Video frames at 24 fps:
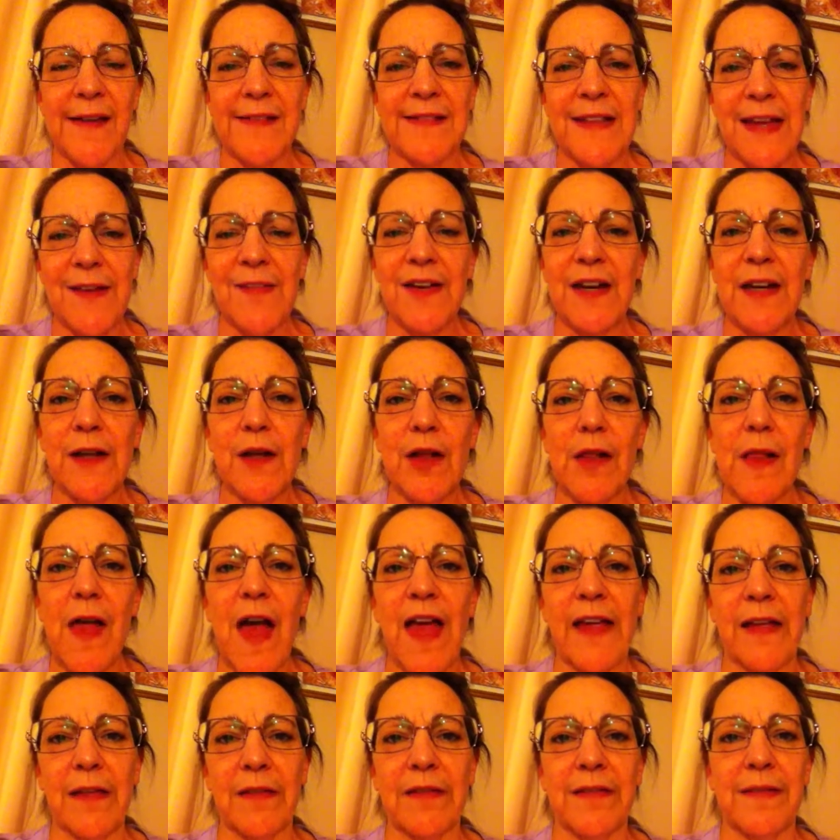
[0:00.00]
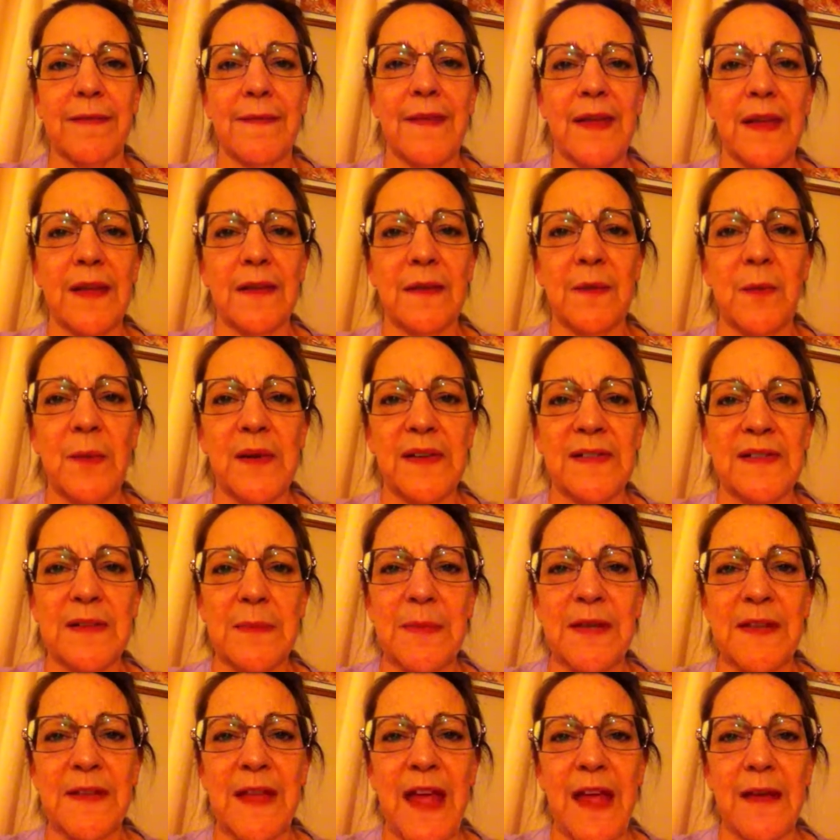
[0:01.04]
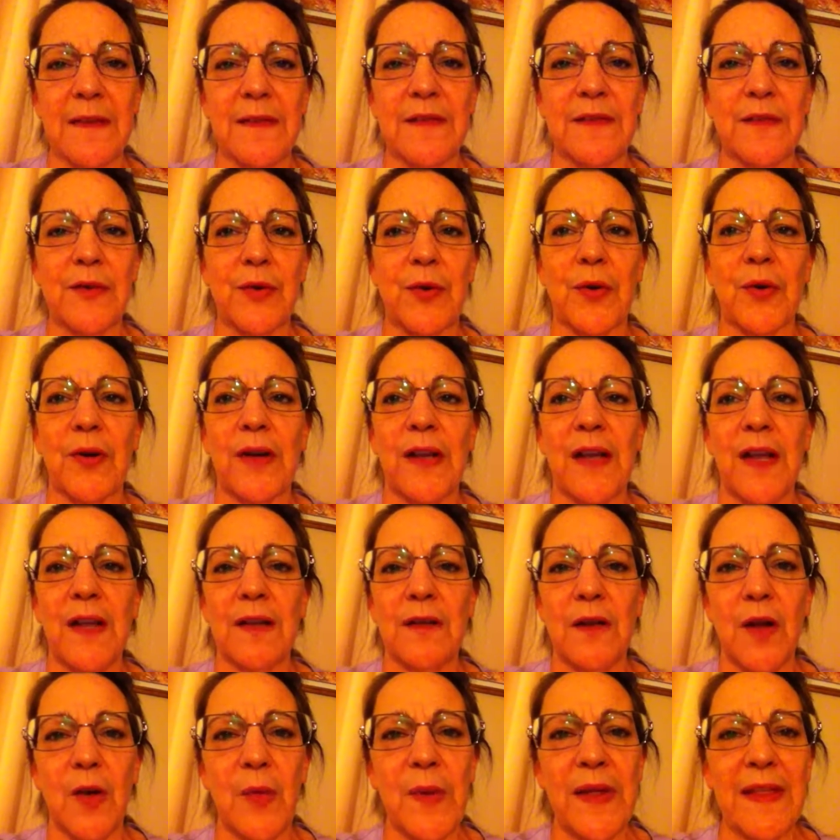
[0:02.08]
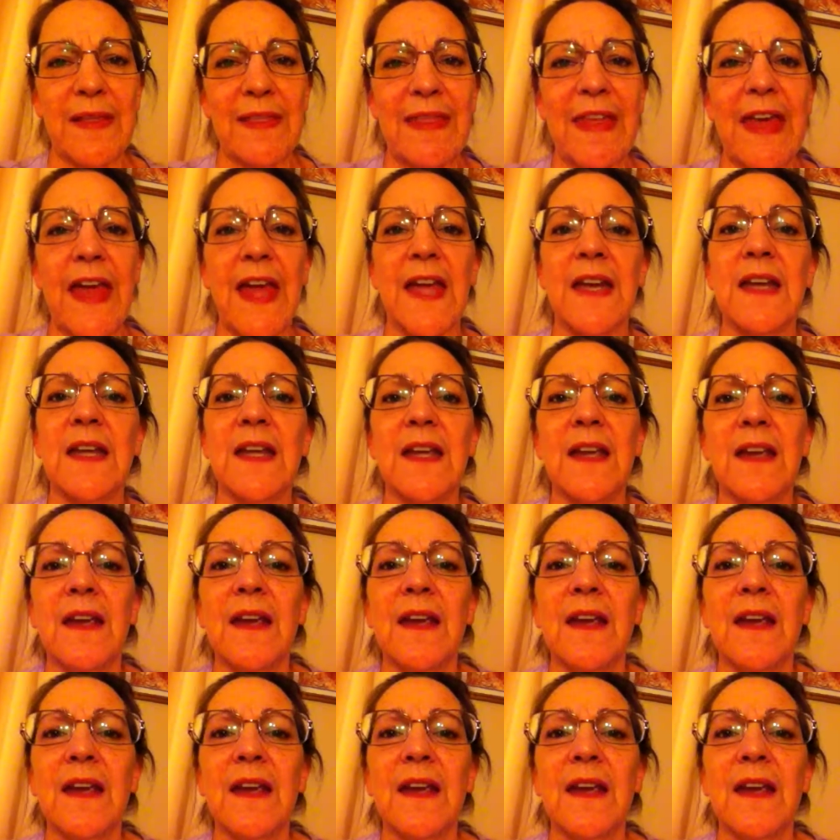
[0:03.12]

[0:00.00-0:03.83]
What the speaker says: David and Goliath and the wisdom in that story, and knowing that